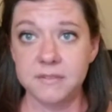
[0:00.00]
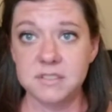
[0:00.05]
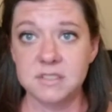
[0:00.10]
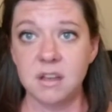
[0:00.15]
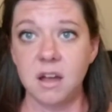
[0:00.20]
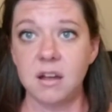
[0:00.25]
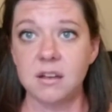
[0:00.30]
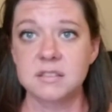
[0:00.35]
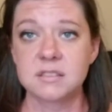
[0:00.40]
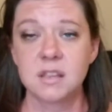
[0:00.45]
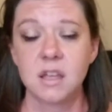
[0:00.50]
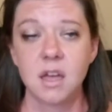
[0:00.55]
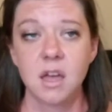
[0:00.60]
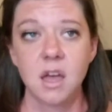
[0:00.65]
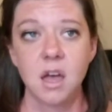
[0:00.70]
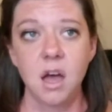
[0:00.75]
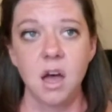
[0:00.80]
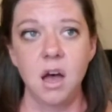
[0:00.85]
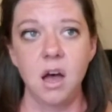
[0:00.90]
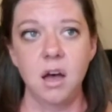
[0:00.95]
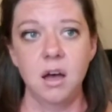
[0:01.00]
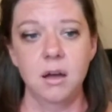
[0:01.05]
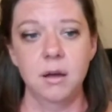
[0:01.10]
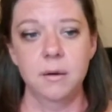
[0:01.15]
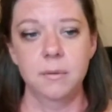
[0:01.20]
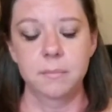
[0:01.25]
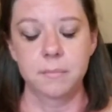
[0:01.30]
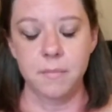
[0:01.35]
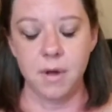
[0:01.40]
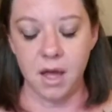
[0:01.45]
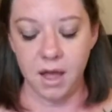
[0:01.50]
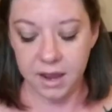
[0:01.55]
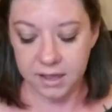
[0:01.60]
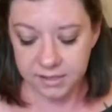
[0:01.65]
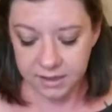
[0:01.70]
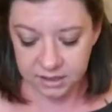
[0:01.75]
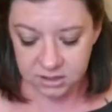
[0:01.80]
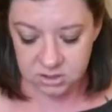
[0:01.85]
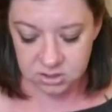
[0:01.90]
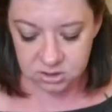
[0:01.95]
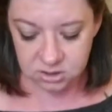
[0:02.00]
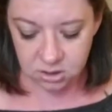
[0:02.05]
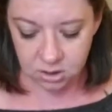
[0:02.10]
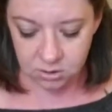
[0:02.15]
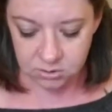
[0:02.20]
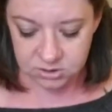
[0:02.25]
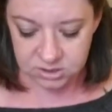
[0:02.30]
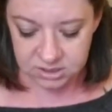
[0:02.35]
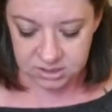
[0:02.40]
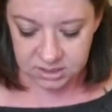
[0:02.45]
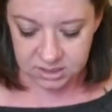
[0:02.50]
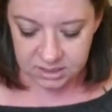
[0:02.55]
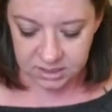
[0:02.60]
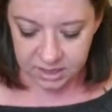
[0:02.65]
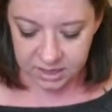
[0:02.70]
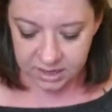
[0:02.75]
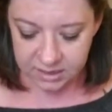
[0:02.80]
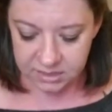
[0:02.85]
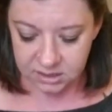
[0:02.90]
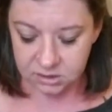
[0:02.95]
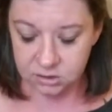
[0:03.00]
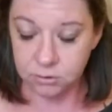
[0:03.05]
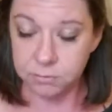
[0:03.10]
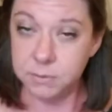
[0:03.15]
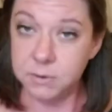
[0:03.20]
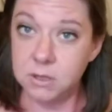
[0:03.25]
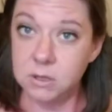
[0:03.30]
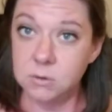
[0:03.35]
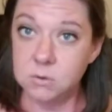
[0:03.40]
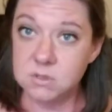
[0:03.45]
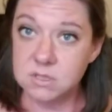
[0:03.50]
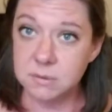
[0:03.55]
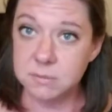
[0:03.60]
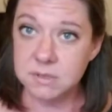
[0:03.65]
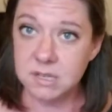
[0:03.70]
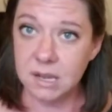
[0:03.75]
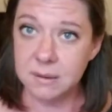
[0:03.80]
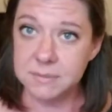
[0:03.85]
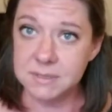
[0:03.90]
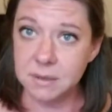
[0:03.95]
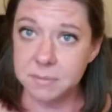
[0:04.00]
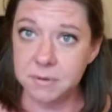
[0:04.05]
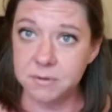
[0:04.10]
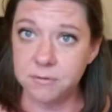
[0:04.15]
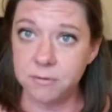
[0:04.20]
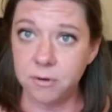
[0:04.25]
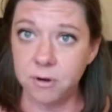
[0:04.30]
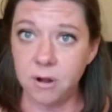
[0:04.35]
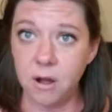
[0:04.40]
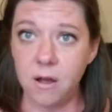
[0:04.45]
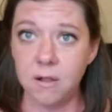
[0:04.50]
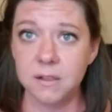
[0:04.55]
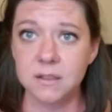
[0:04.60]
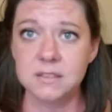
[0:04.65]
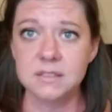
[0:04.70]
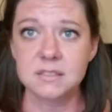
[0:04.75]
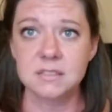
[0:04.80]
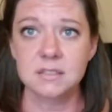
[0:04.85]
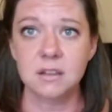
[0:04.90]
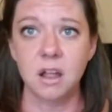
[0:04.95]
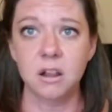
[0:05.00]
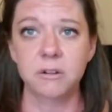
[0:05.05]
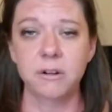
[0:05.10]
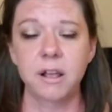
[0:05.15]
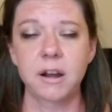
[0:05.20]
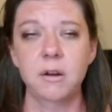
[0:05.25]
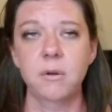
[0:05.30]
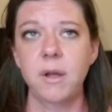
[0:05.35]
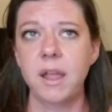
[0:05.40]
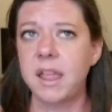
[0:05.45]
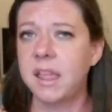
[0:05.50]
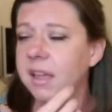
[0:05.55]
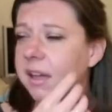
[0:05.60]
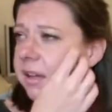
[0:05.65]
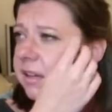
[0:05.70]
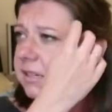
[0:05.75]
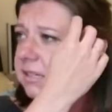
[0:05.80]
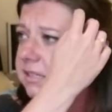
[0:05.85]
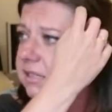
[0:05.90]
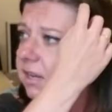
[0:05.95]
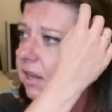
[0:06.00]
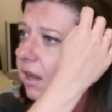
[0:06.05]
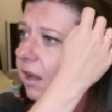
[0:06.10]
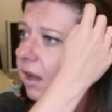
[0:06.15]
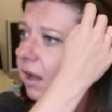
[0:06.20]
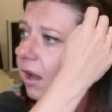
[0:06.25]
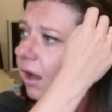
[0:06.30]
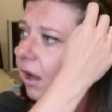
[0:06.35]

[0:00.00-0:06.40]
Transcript: pair of socks. I like to go to knit night at the Loopy U sometimes up in Fort Collins, Colorado, and